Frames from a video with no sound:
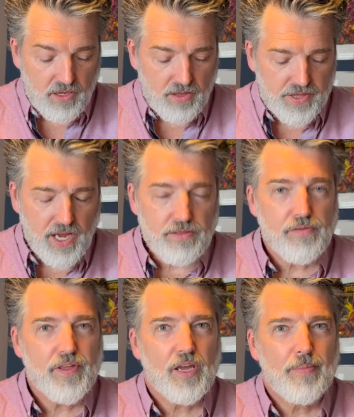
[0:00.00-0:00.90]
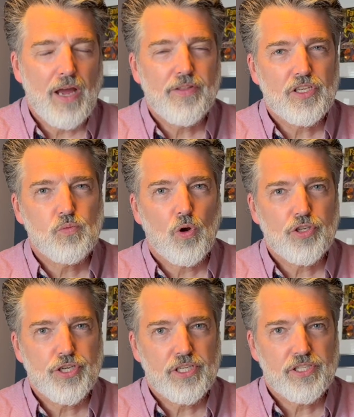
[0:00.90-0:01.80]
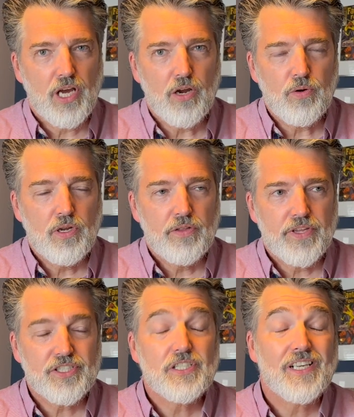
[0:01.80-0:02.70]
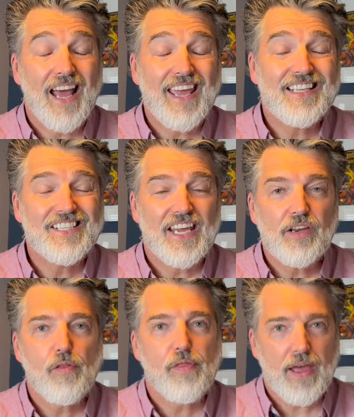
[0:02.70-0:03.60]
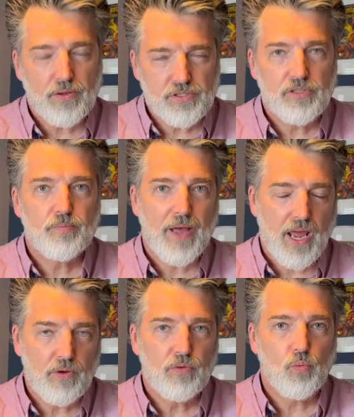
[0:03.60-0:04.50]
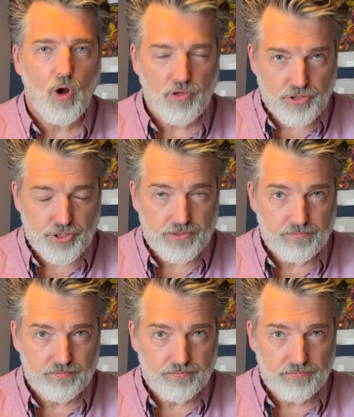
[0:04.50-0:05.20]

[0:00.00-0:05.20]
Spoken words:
The other thing about this watch is, though, this is an £18,000 watch.